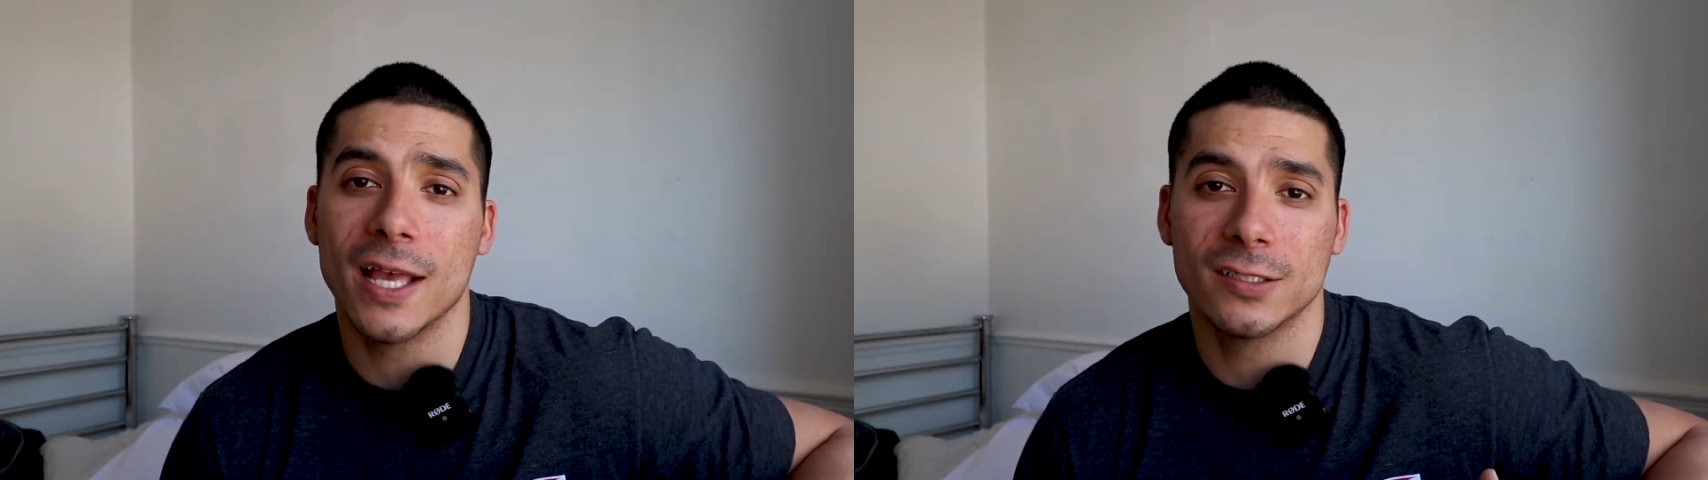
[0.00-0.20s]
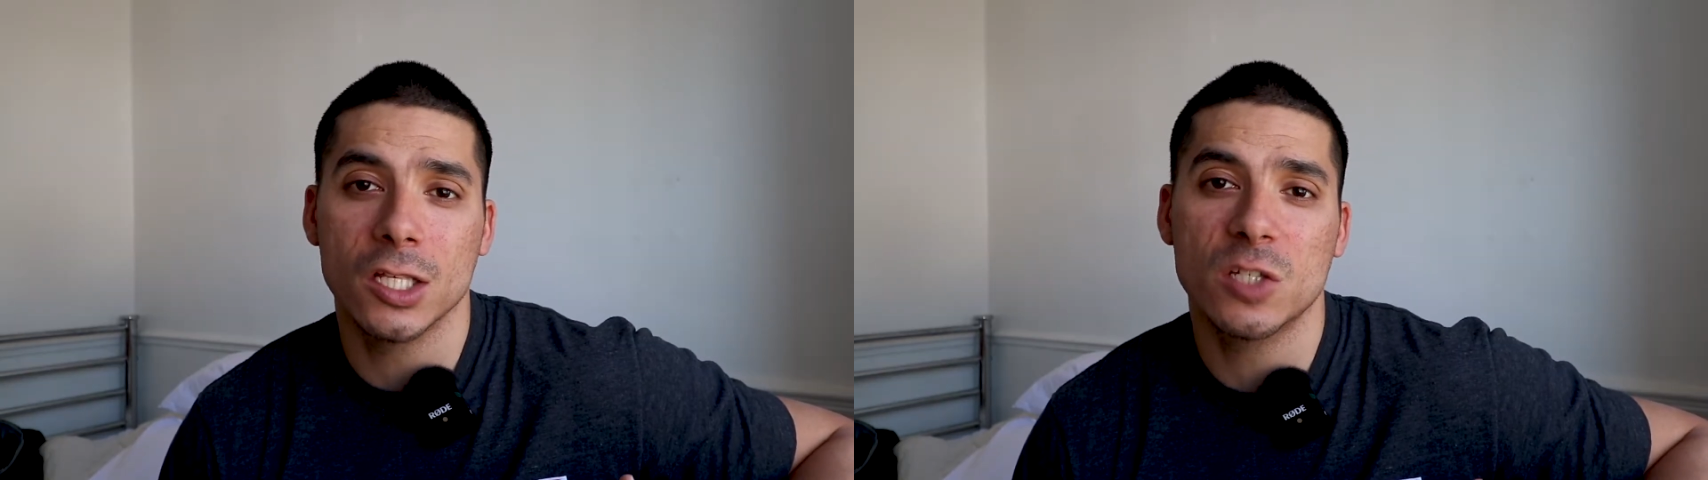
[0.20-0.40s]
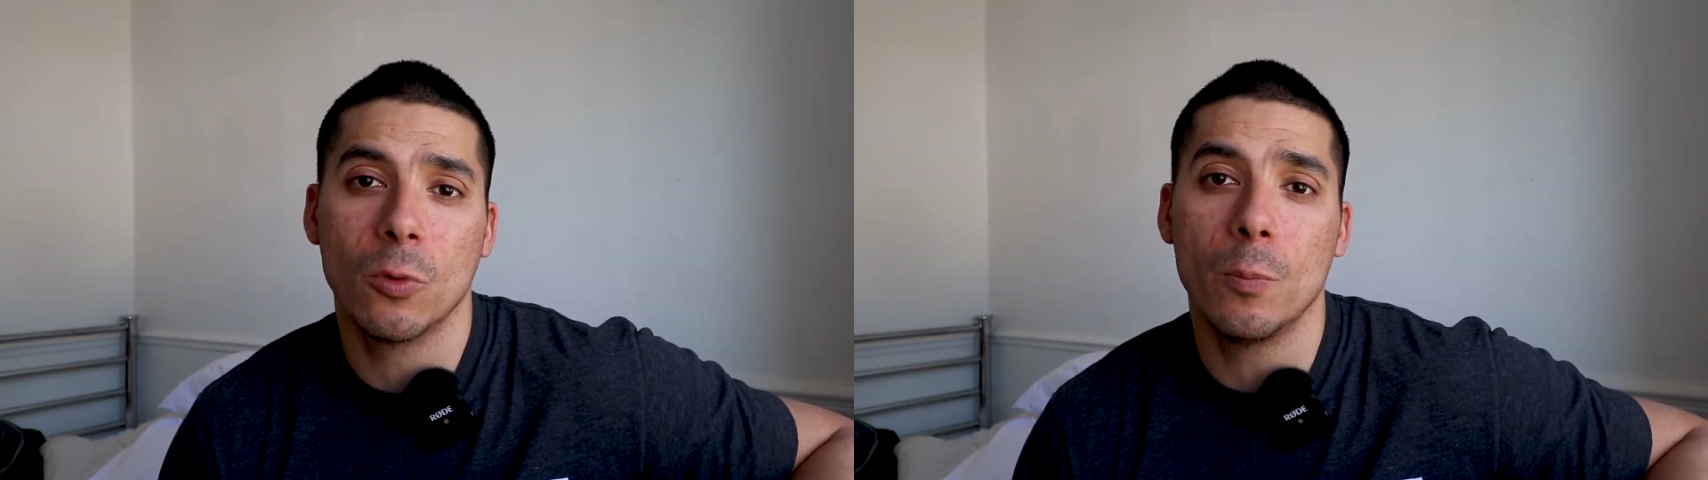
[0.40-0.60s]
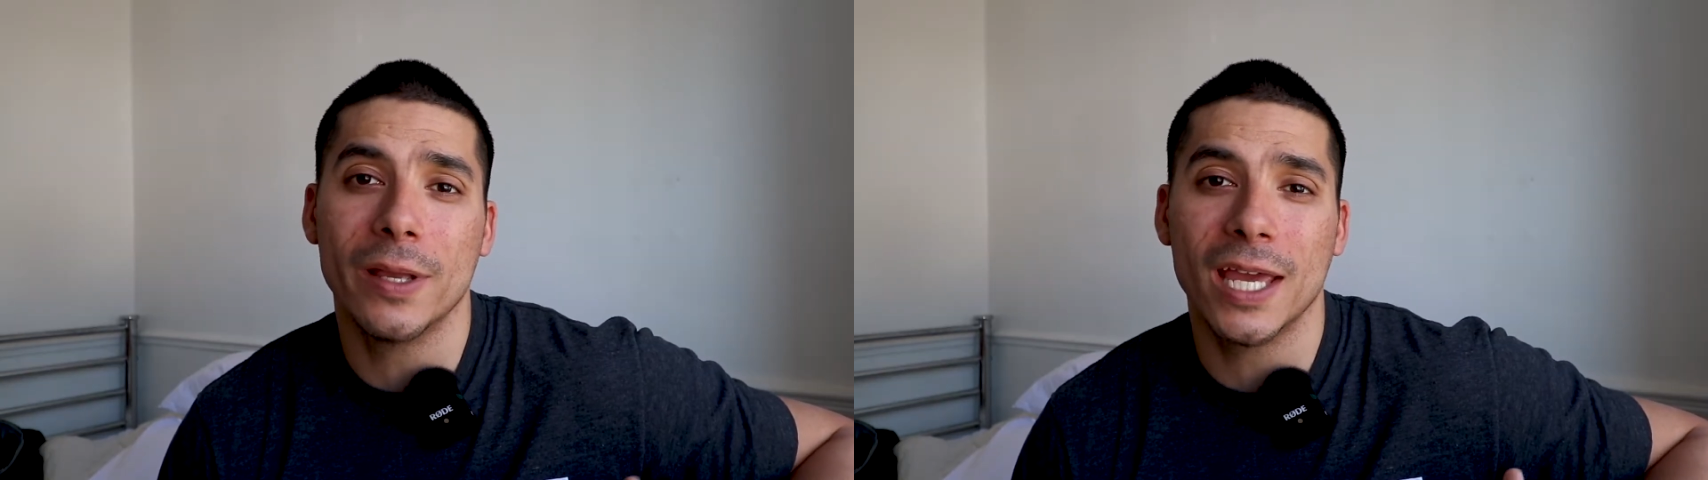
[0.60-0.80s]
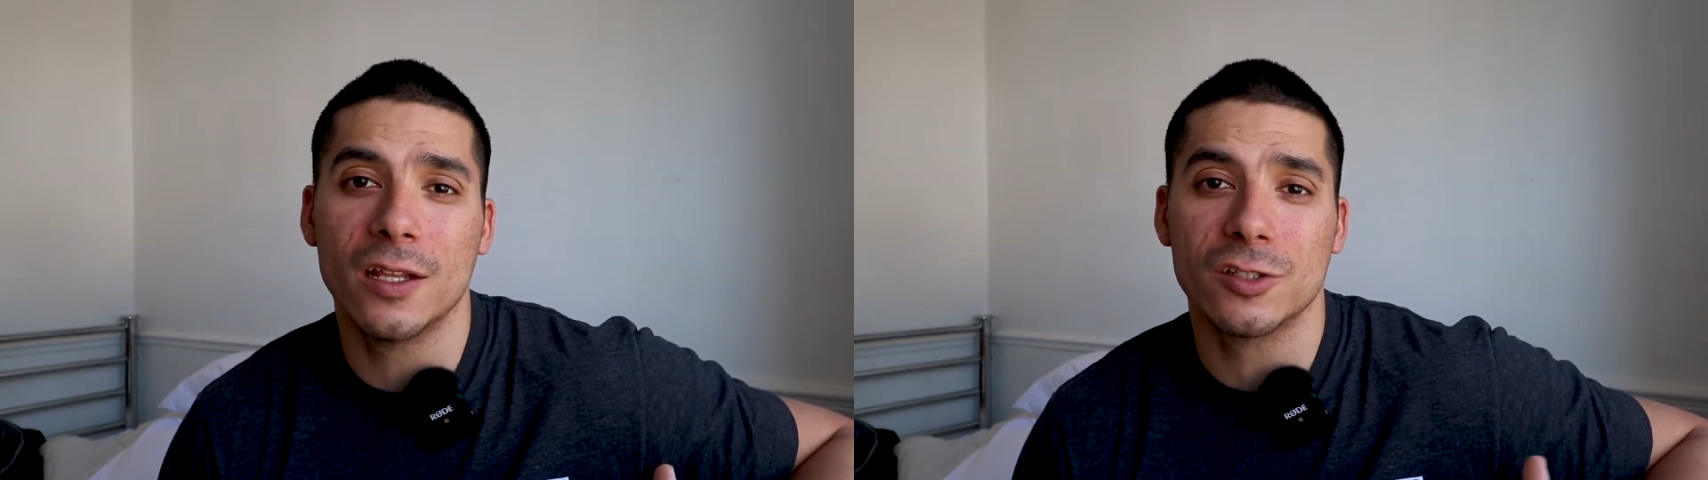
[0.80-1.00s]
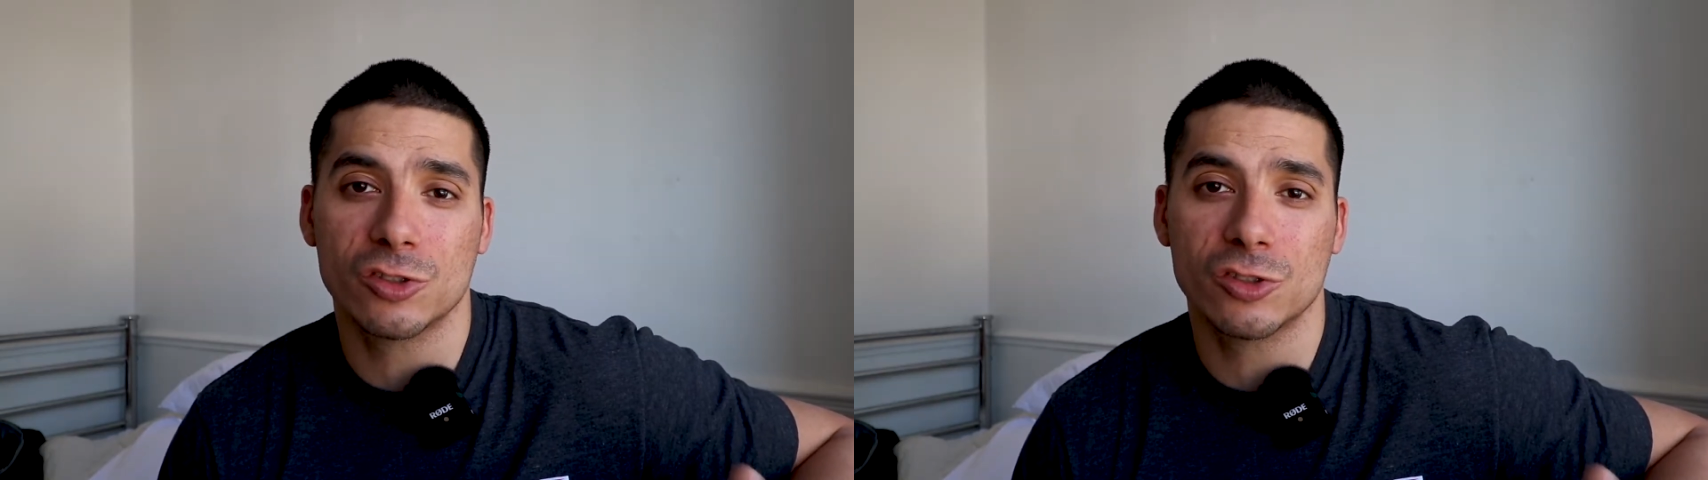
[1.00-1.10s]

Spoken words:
a sensible beginner's